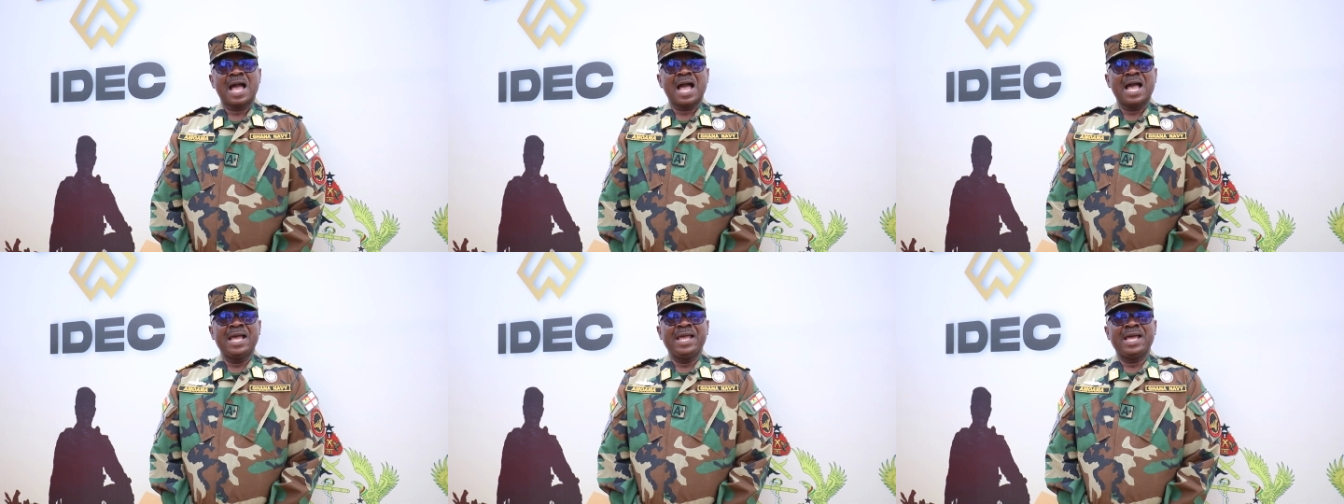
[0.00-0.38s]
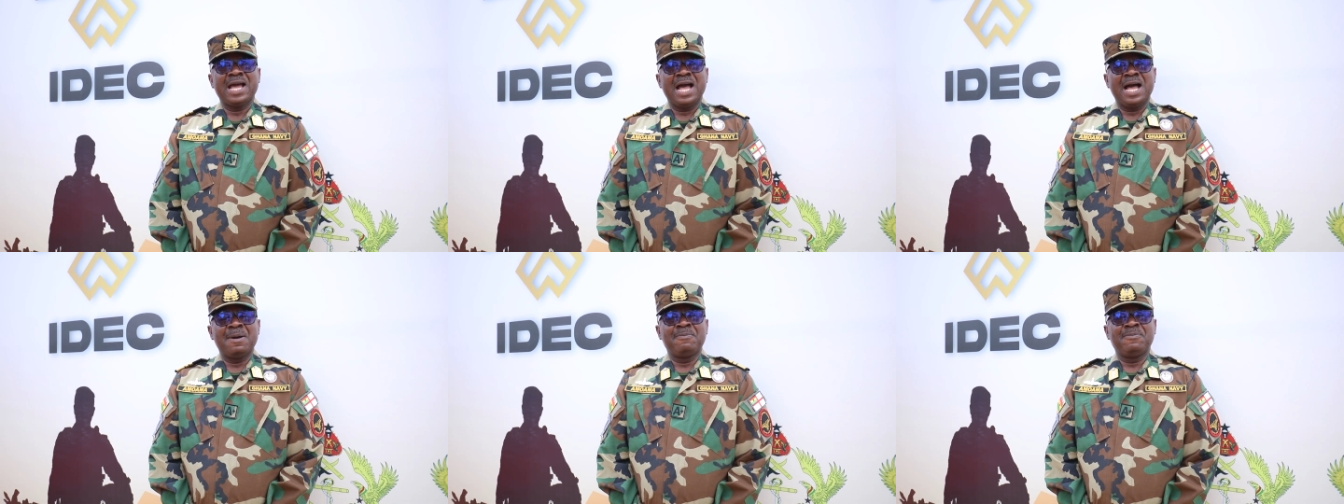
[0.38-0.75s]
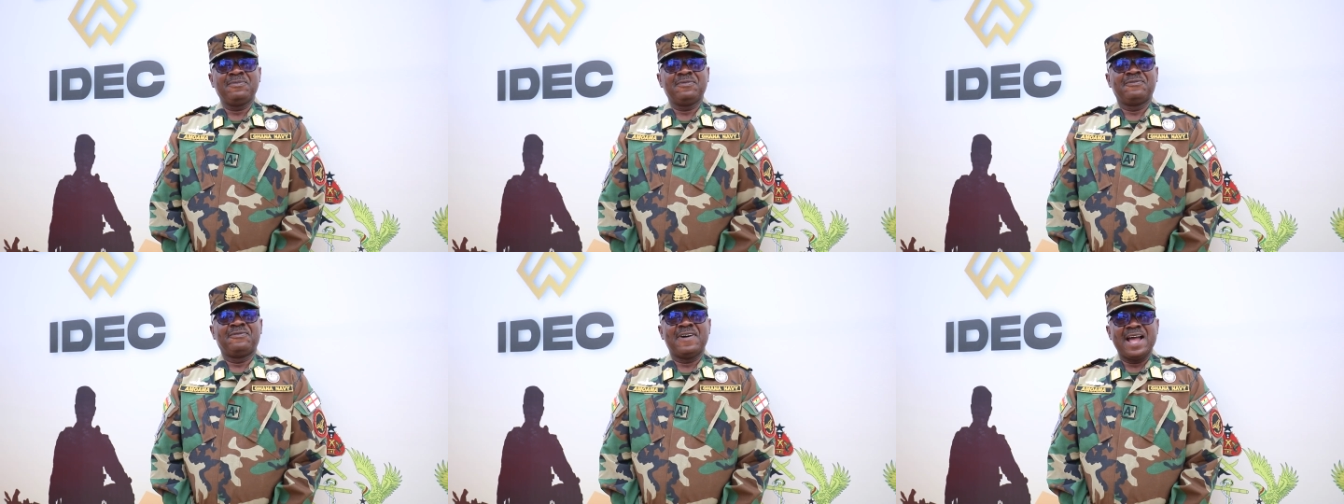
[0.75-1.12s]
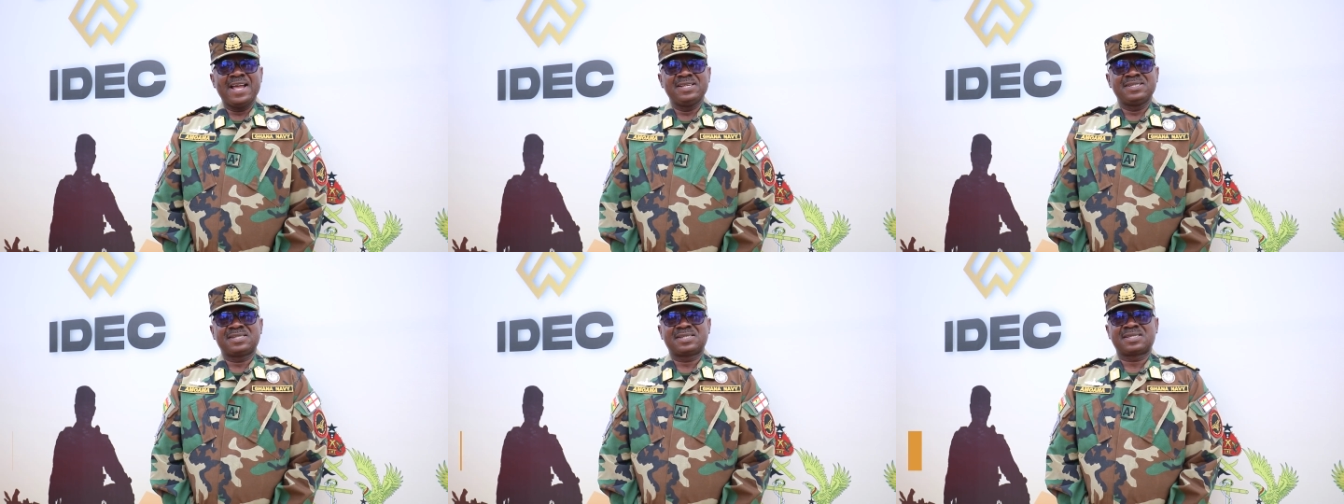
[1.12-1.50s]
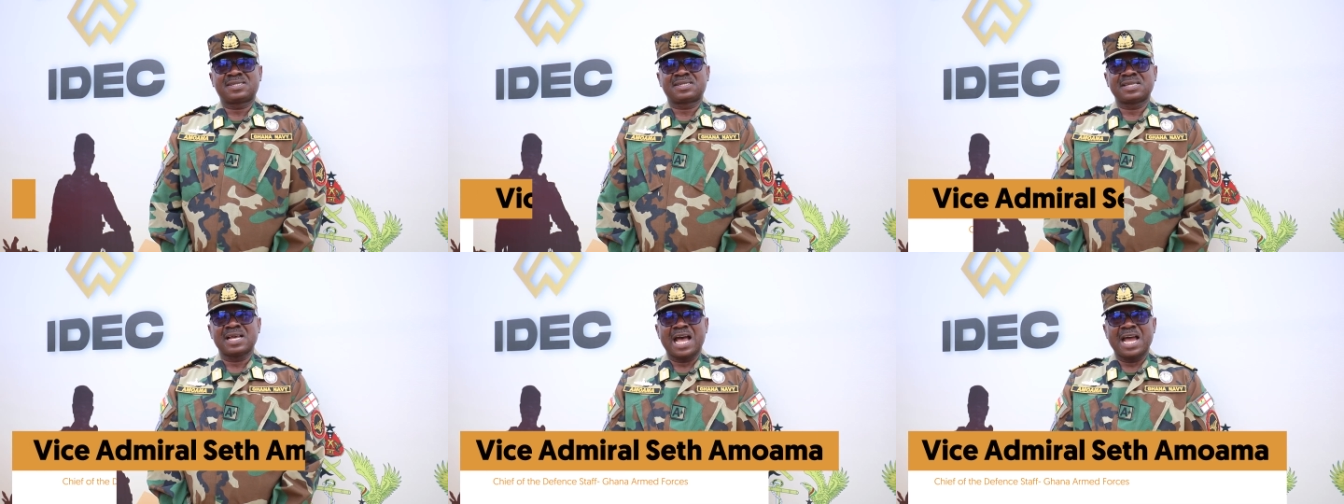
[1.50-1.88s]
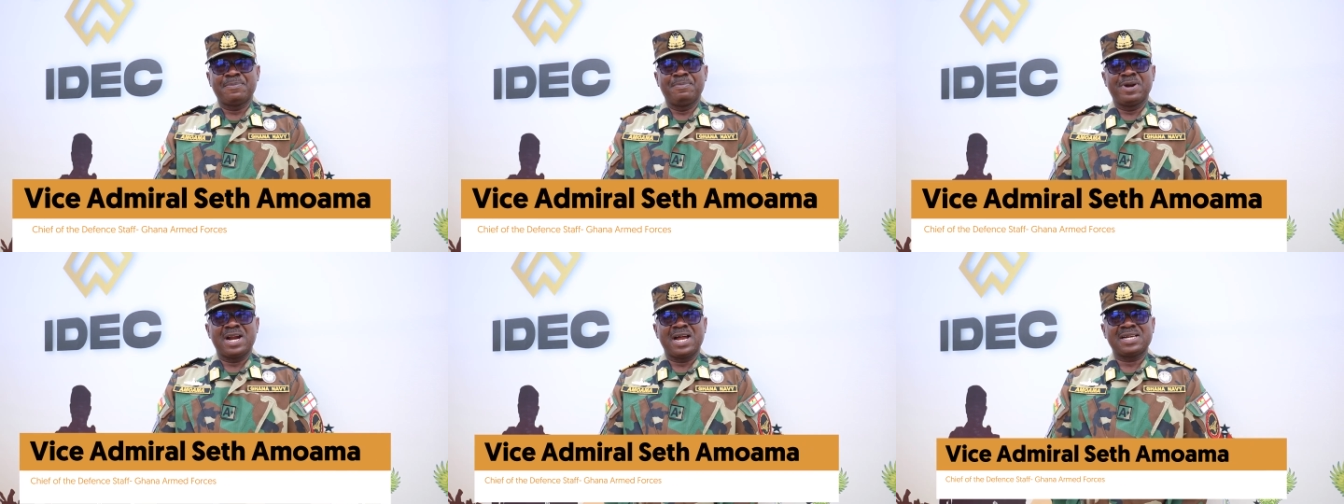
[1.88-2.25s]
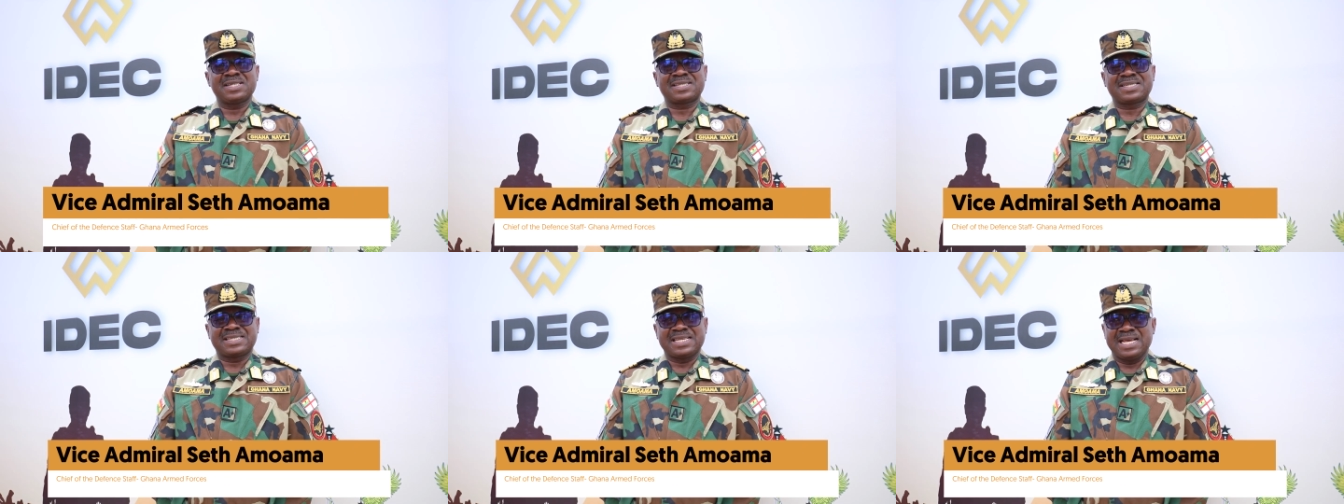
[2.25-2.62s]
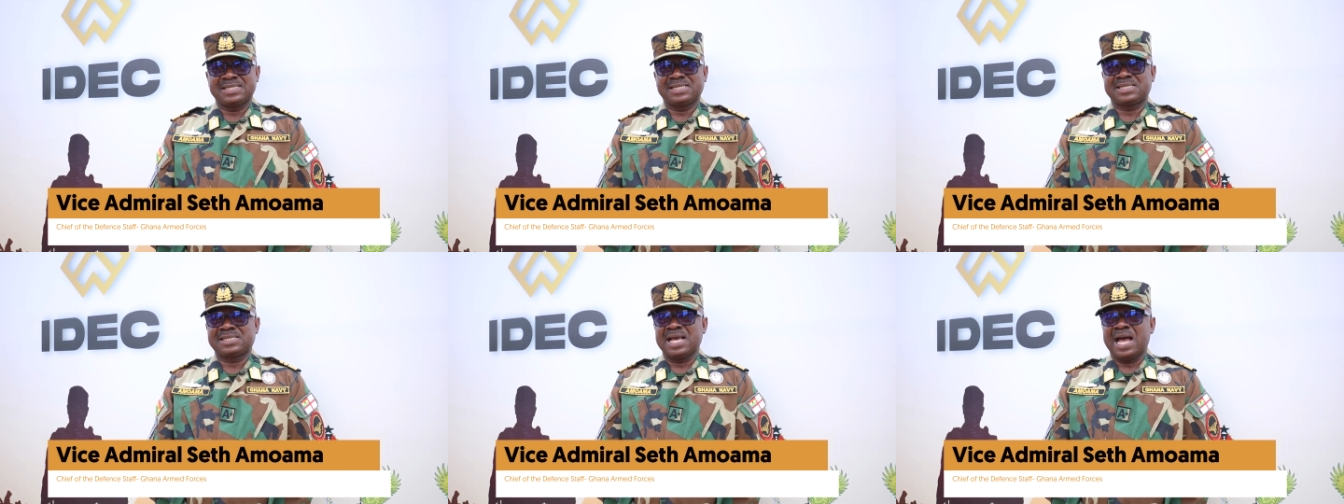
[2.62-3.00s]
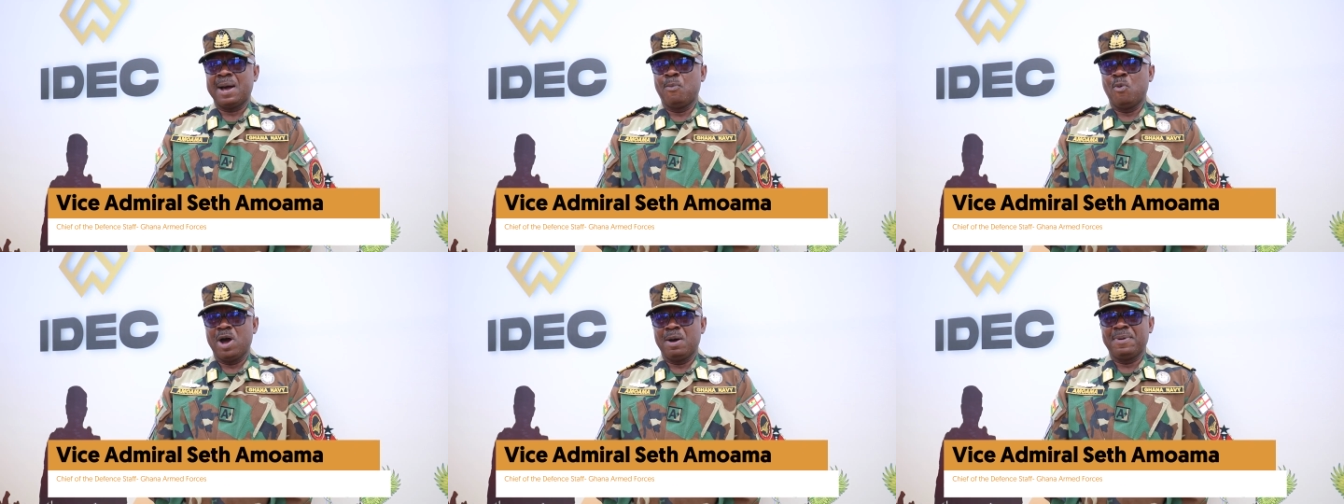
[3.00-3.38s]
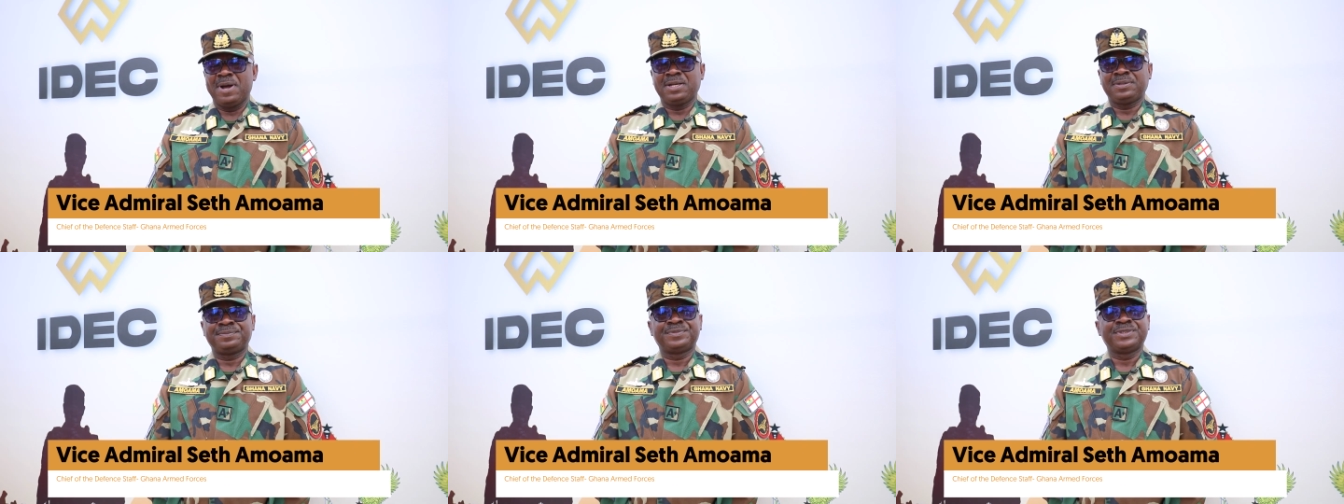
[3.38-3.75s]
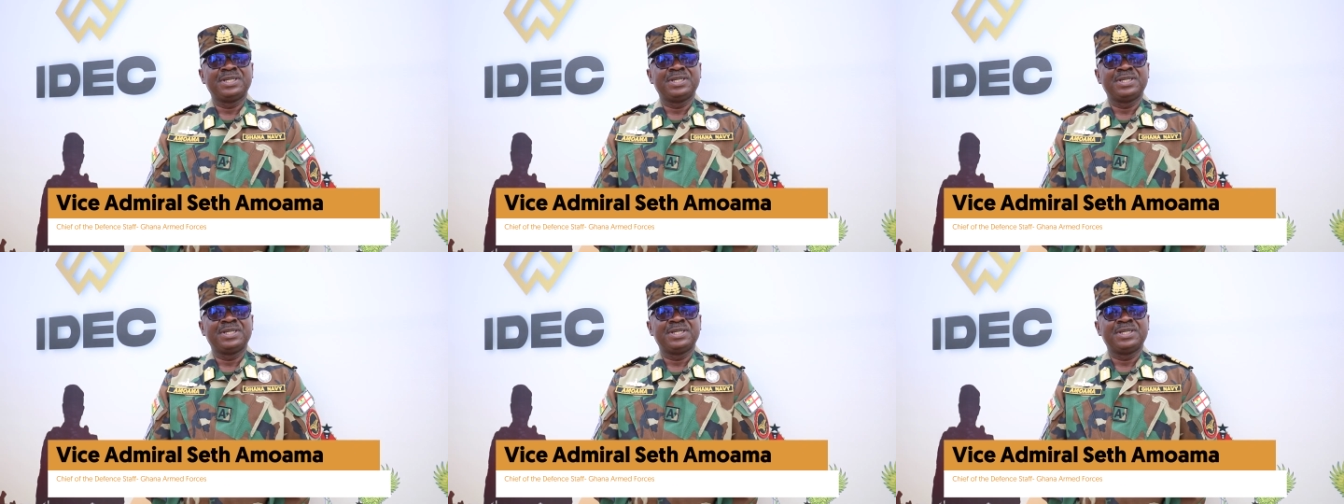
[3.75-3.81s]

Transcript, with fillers: I am Vice Admiral Seth Amoama,